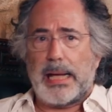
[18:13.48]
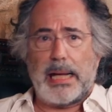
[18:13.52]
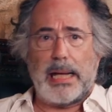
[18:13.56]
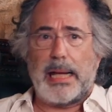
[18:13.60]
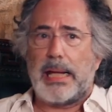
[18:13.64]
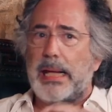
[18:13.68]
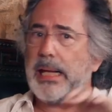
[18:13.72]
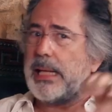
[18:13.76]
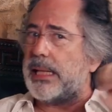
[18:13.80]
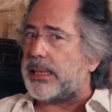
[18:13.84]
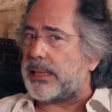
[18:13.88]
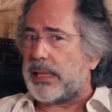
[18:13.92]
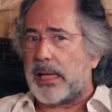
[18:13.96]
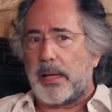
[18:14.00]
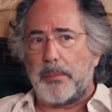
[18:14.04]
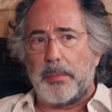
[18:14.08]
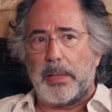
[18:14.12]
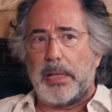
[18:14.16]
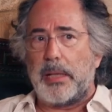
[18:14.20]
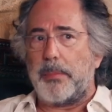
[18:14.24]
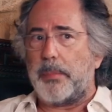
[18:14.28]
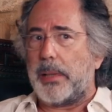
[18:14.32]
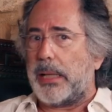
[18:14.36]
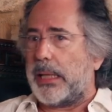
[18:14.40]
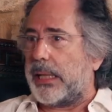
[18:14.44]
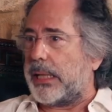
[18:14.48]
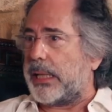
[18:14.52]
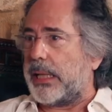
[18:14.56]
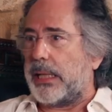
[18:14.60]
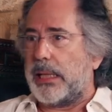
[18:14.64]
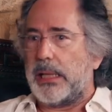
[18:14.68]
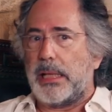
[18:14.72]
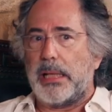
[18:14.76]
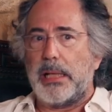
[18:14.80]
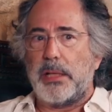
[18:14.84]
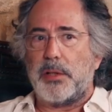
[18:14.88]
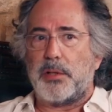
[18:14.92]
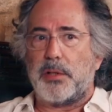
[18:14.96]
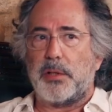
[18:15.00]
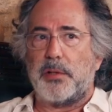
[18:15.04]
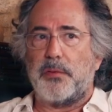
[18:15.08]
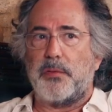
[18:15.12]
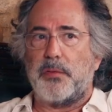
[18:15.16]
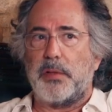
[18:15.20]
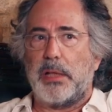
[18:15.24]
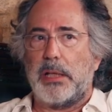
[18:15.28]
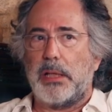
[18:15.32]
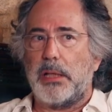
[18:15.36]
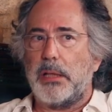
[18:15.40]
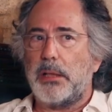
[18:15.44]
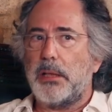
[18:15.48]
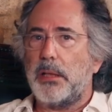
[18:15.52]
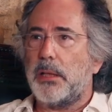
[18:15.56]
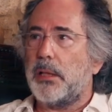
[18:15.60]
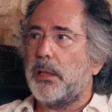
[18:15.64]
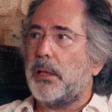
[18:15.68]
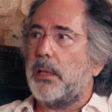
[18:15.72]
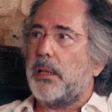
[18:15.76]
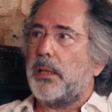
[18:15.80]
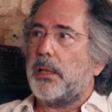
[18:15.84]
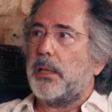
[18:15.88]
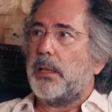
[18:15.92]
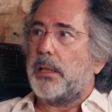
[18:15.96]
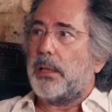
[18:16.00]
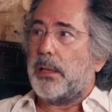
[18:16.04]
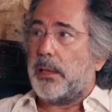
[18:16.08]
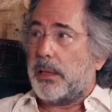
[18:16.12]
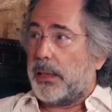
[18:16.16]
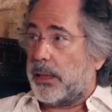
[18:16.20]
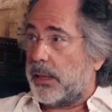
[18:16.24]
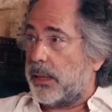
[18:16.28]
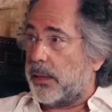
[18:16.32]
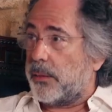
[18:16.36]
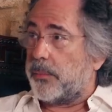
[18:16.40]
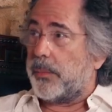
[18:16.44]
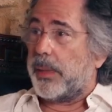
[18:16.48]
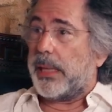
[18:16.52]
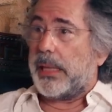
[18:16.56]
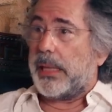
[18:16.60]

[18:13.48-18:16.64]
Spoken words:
anytime anybody can intervene in